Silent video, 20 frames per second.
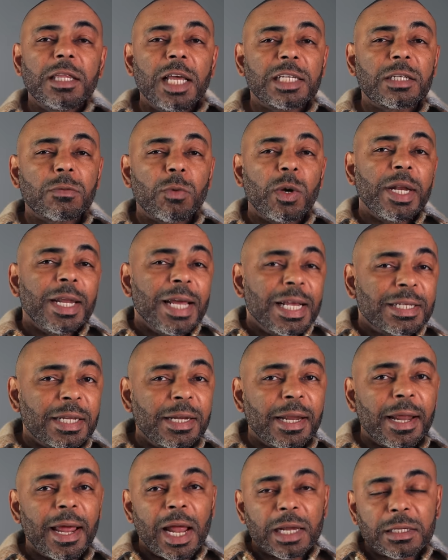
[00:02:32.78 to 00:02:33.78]
this one is
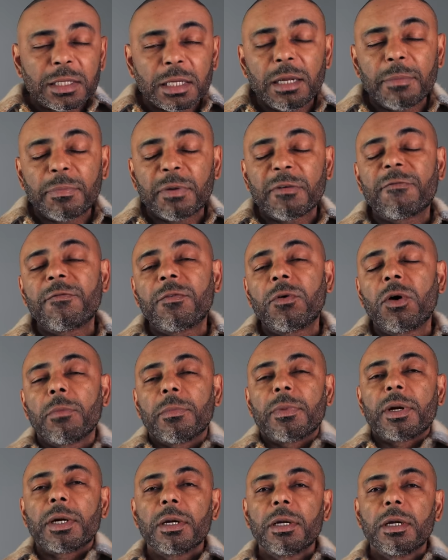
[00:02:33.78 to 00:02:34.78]
an excellent
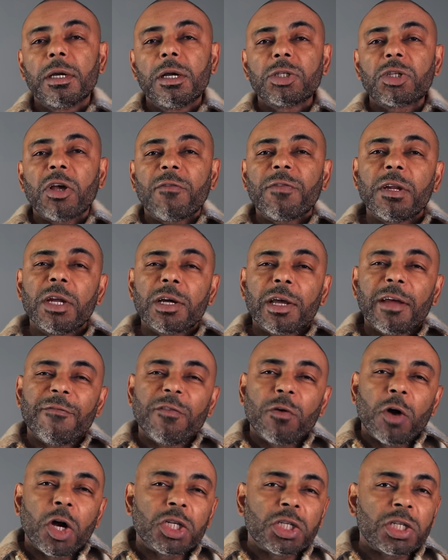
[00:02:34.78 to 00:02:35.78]
performer. So if you're looking
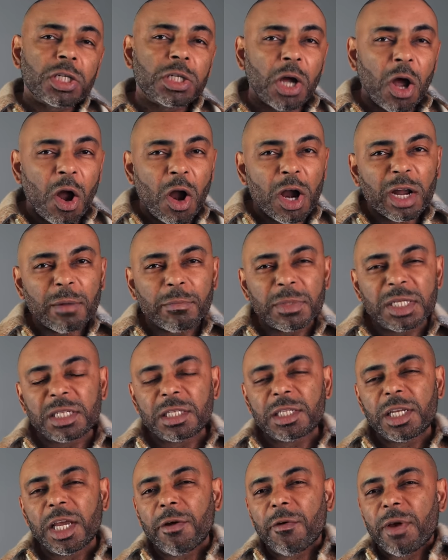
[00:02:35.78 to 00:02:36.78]
for a dark,
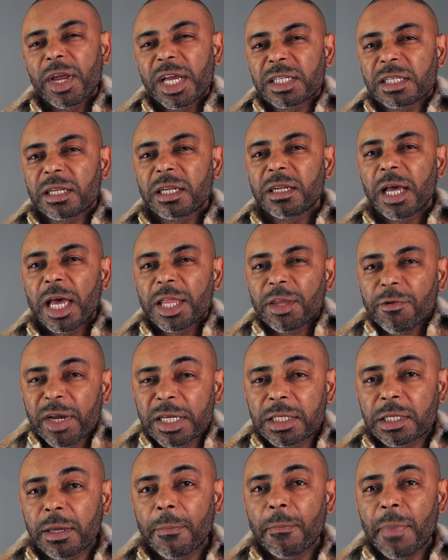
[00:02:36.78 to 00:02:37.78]
mysterious,
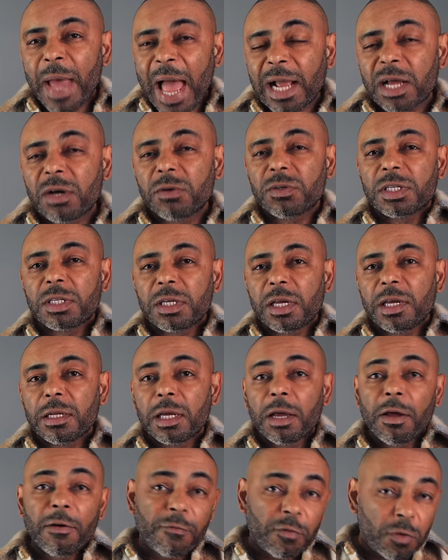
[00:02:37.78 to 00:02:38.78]
leathery tobacco scent
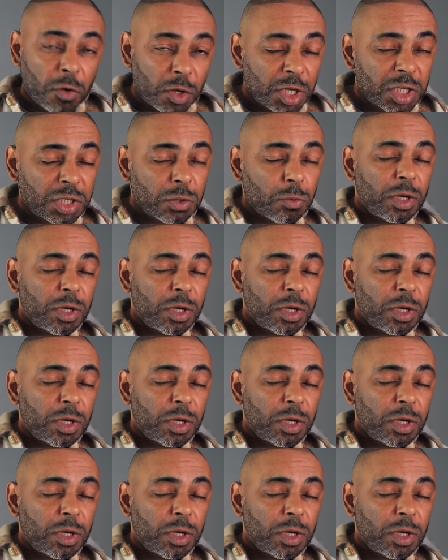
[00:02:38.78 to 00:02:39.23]
for this